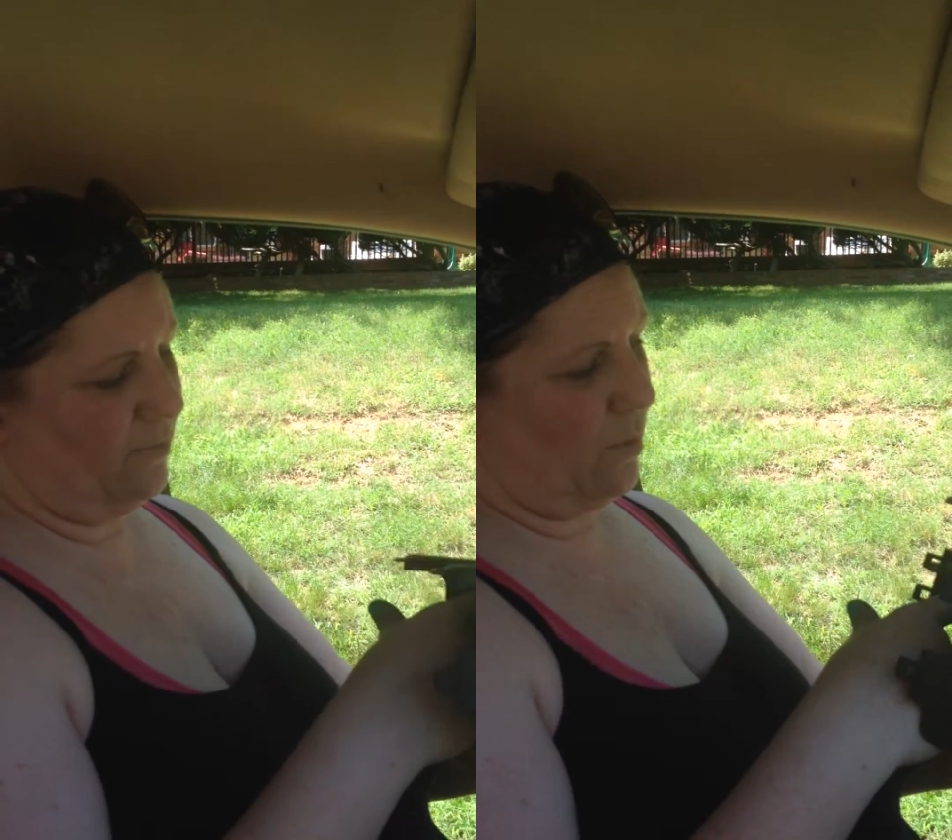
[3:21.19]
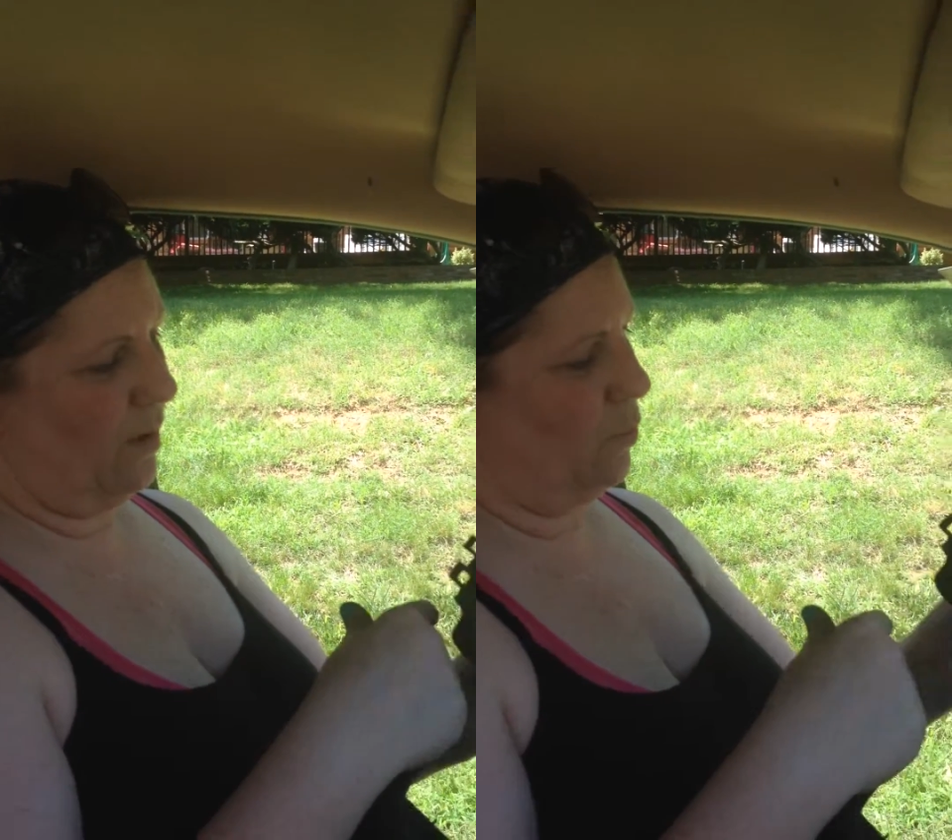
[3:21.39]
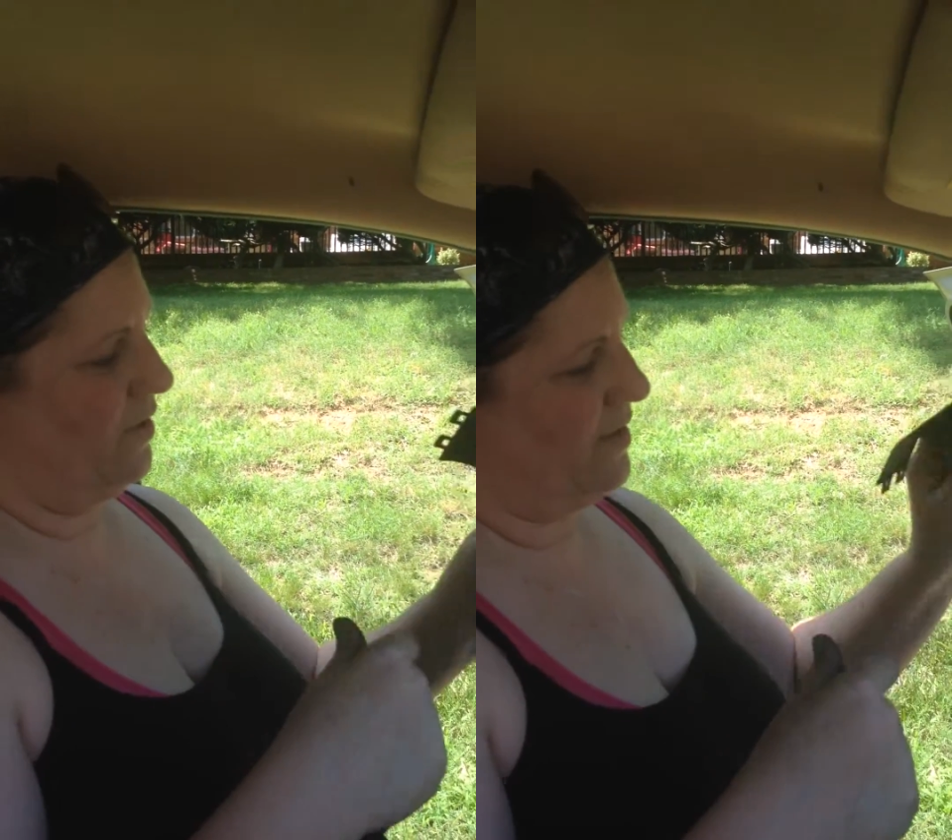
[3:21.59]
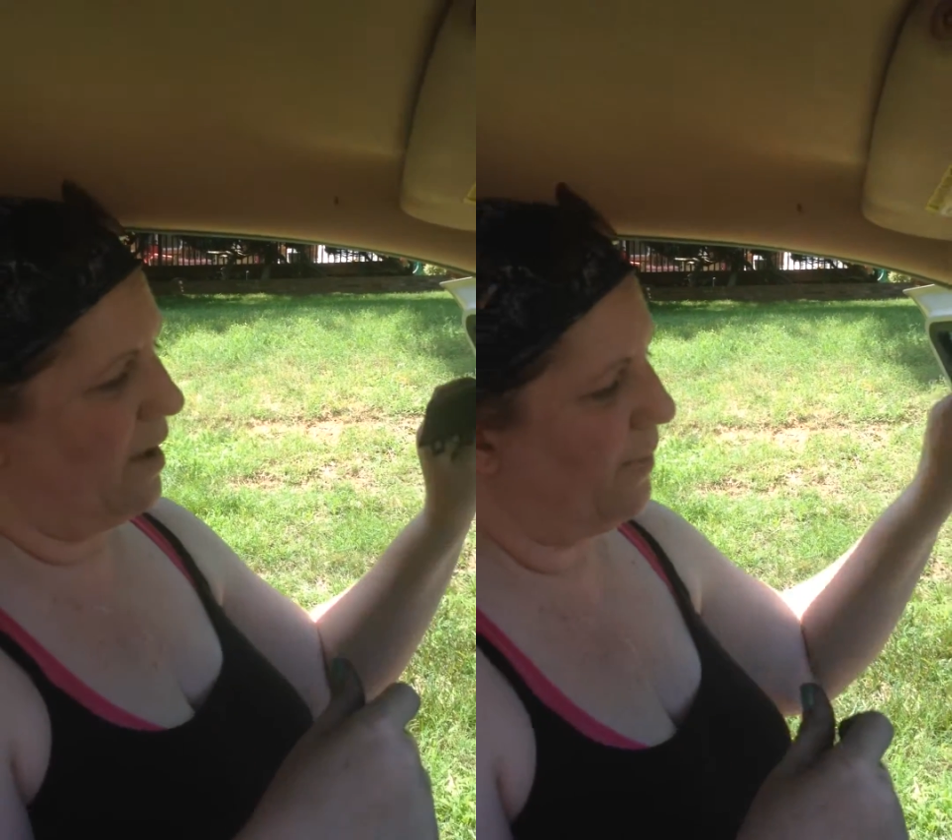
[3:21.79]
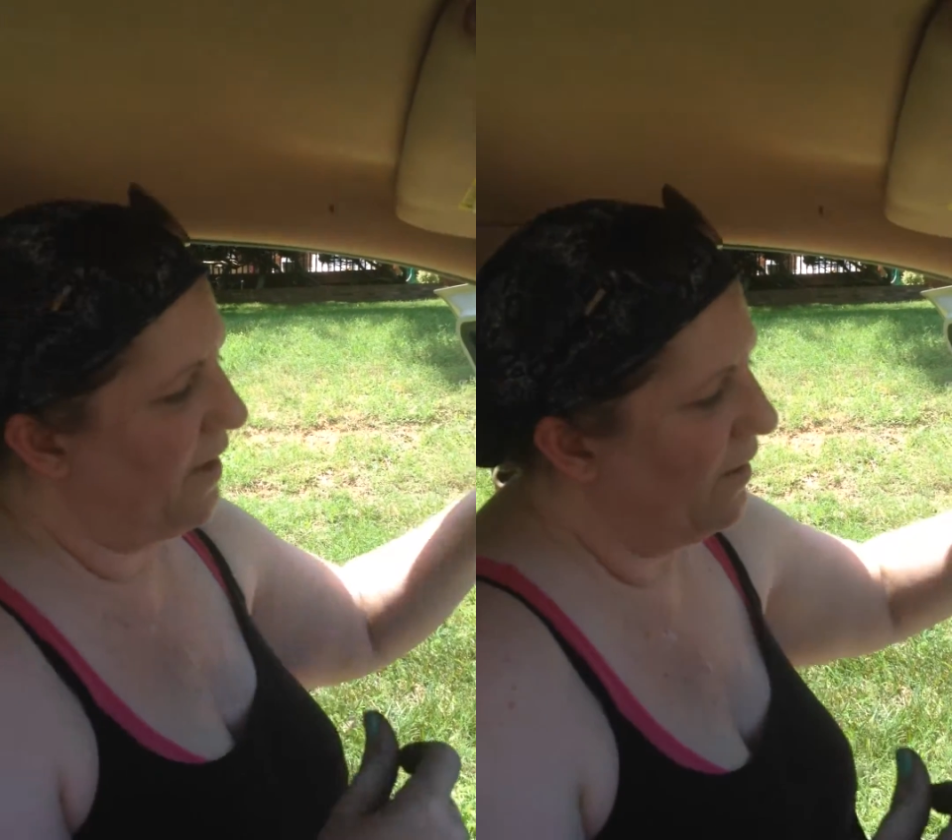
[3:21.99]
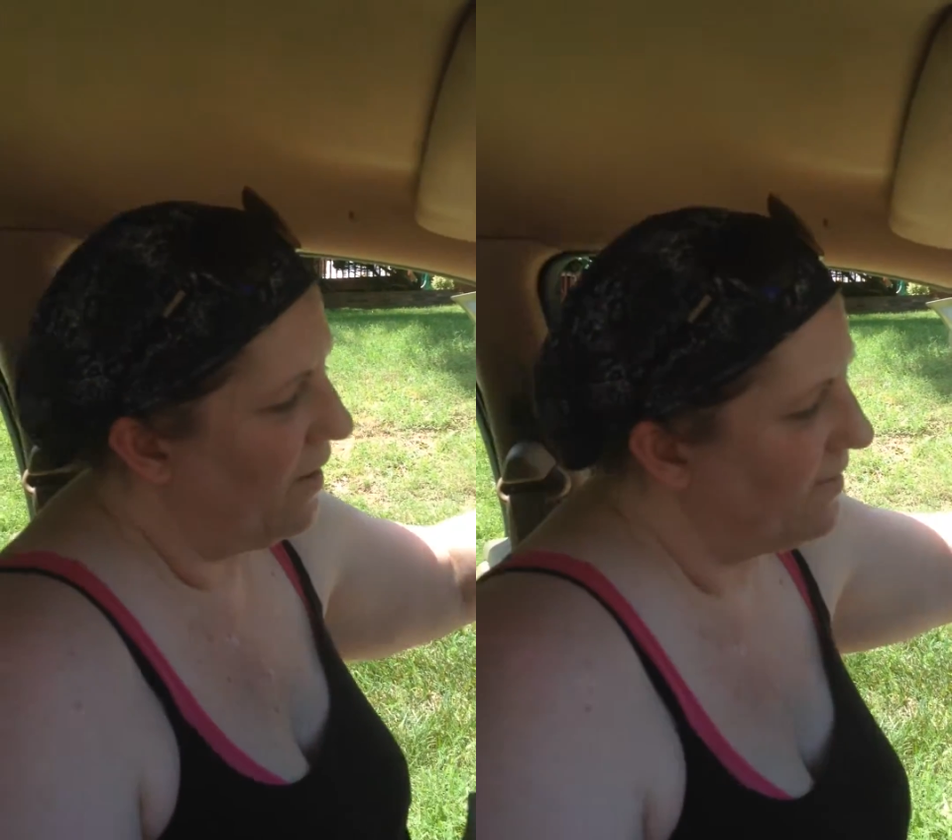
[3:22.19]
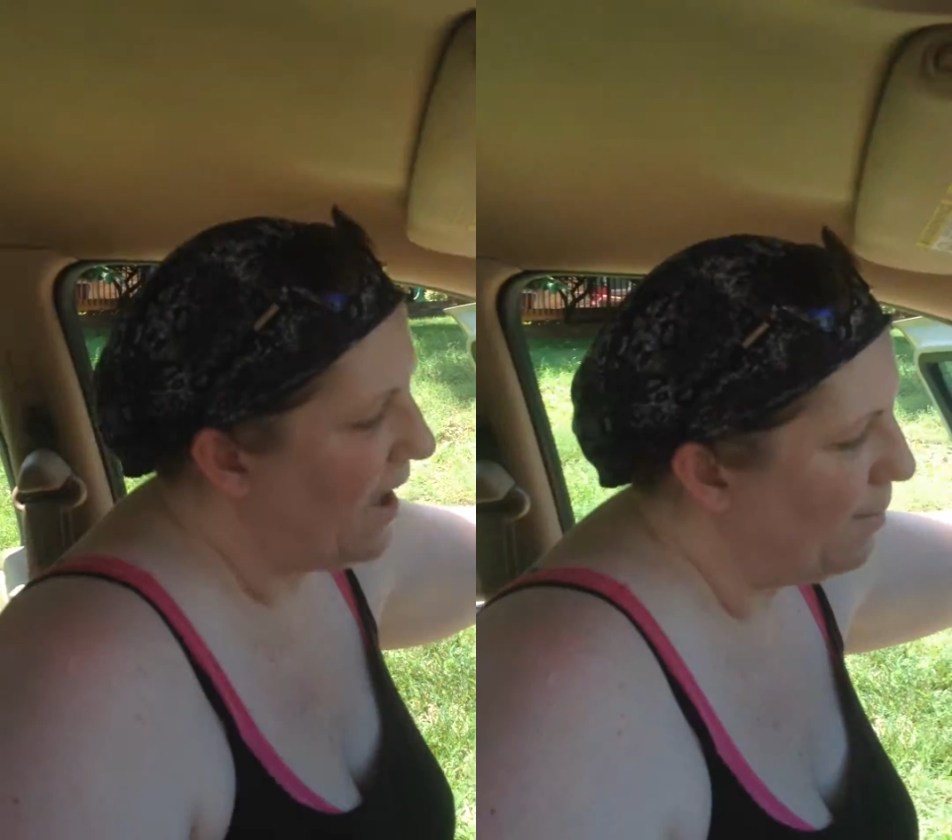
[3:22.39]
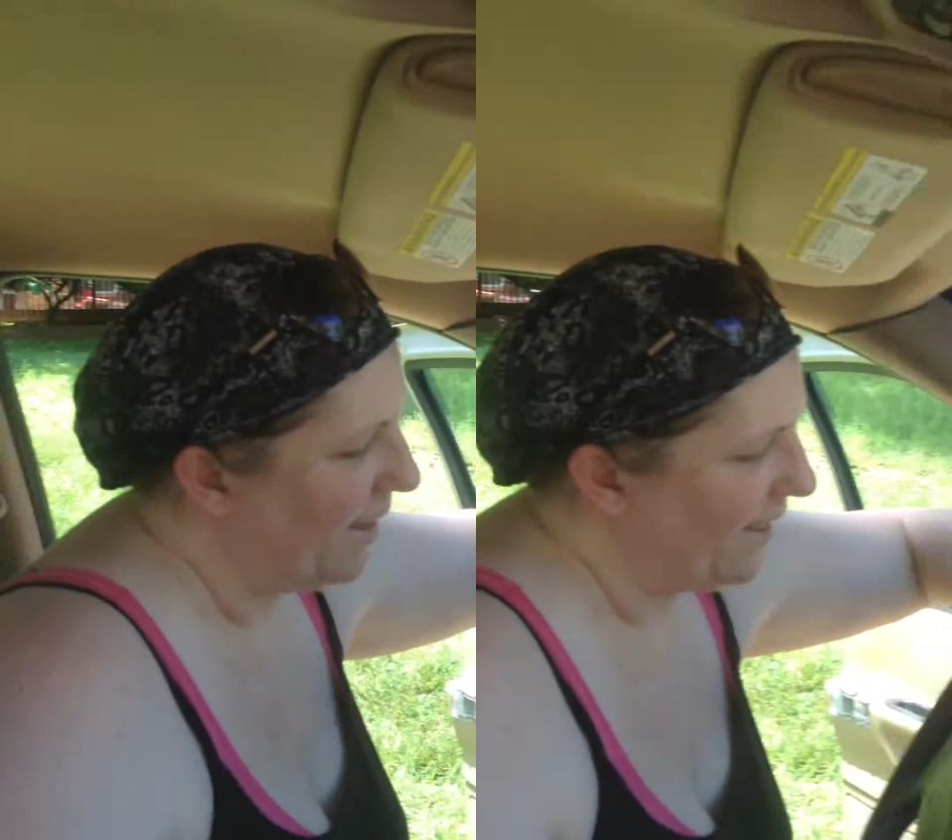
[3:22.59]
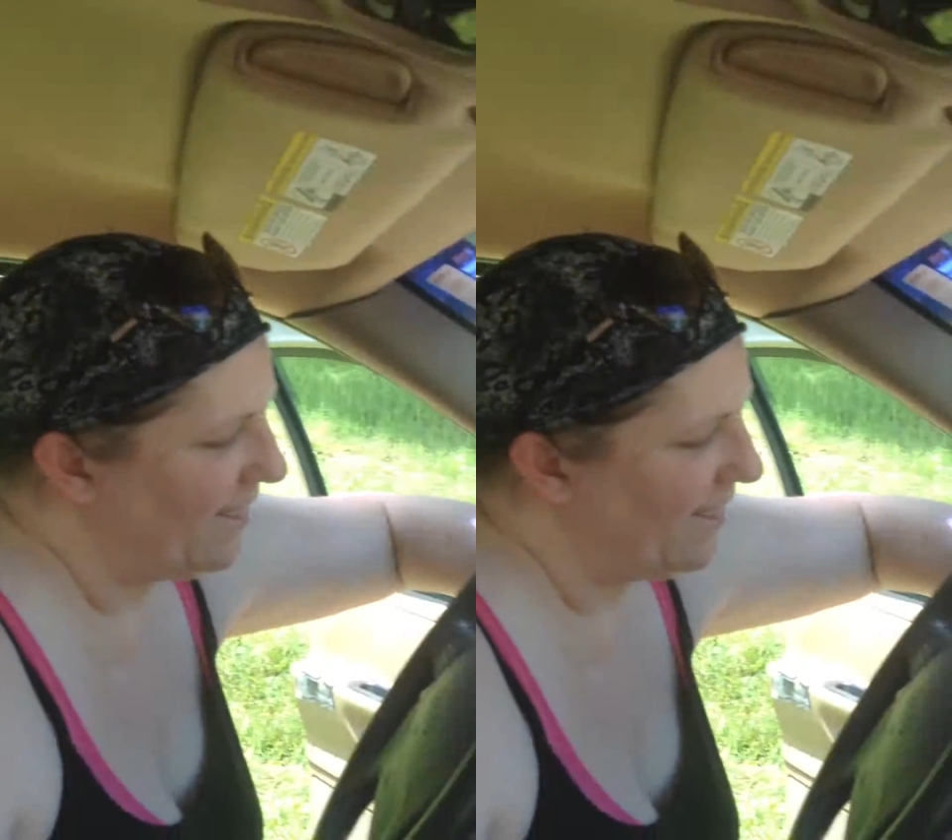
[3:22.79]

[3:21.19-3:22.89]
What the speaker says: one was up here on top like